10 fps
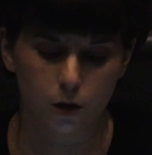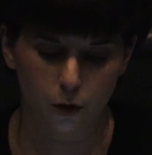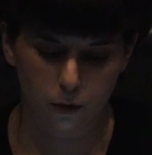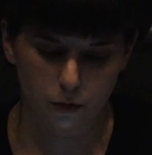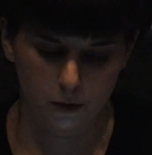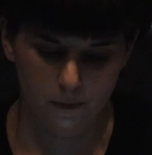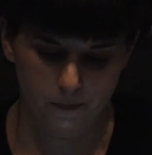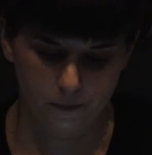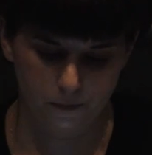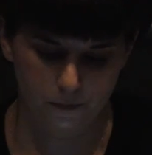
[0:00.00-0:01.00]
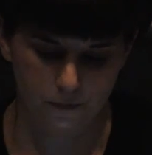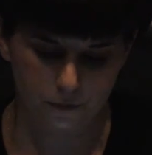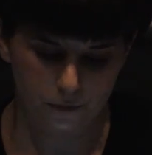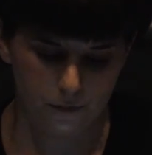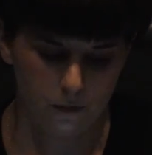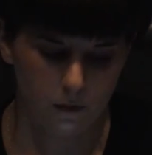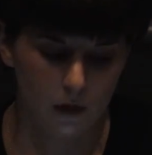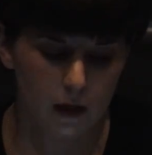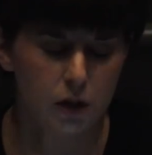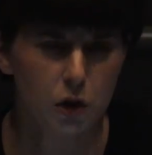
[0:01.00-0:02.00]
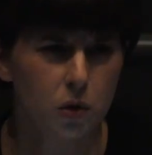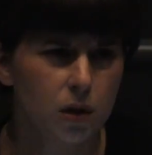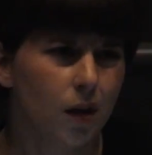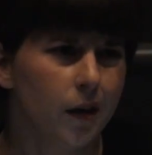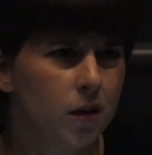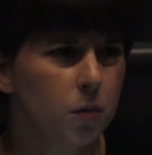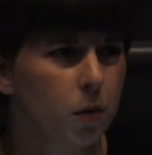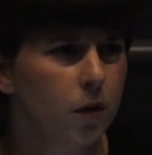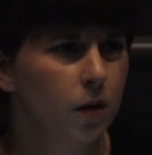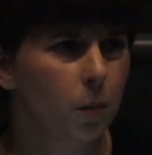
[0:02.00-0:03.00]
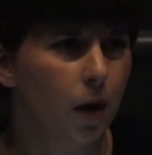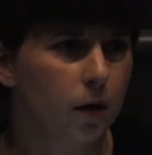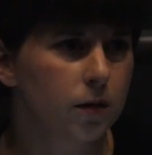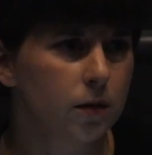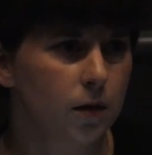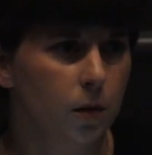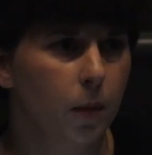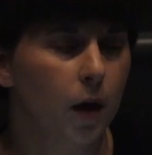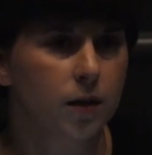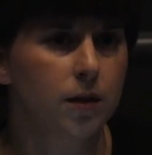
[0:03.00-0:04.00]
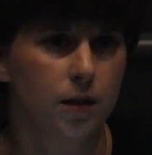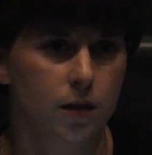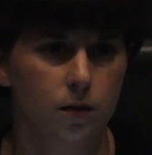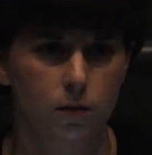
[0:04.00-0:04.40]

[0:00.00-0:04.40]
to use. And so design is put in a box that's